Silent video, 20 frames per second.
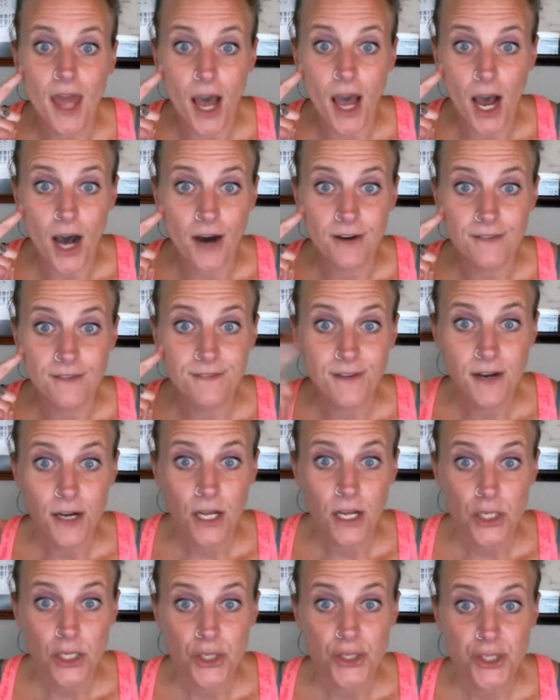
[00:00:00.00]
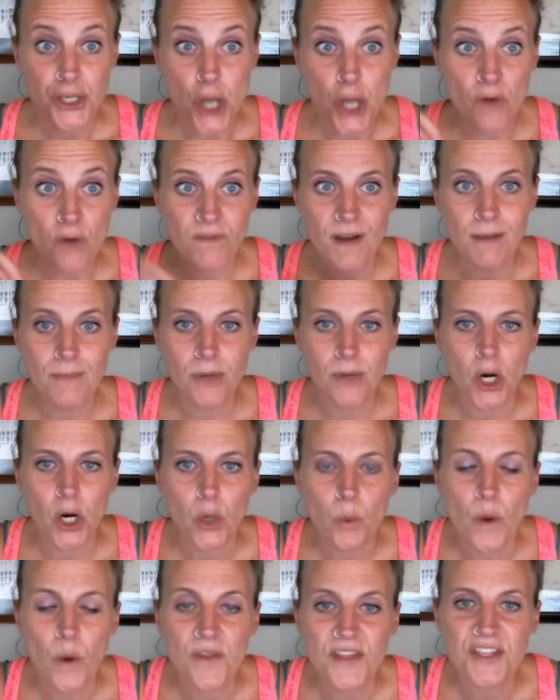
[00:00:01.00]
of November
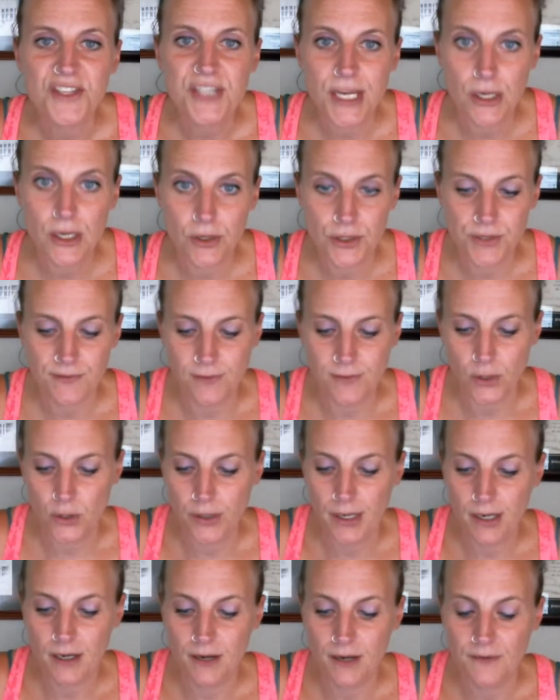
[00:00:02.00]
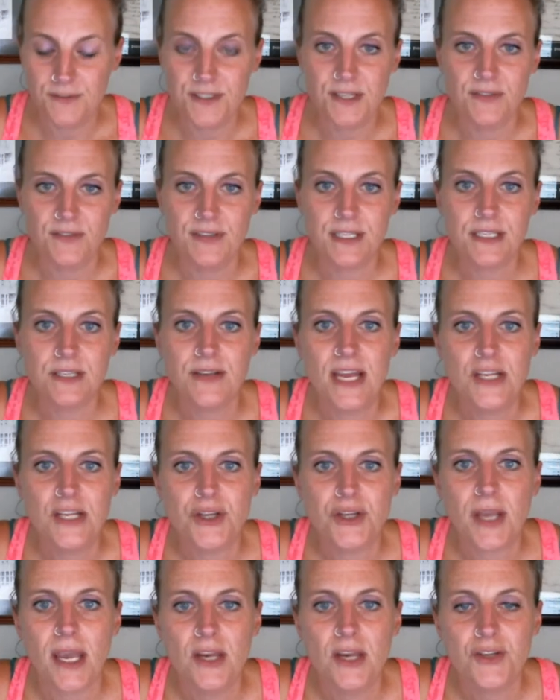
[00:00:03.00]
when the standards of learning of civics and
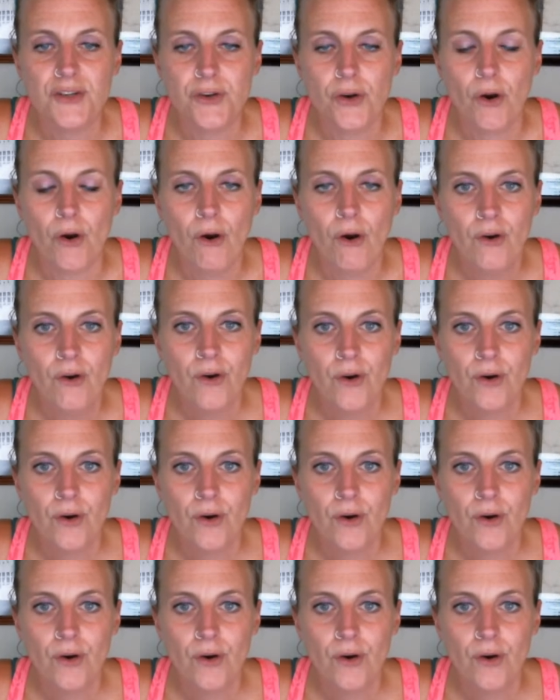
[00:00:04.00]
education are.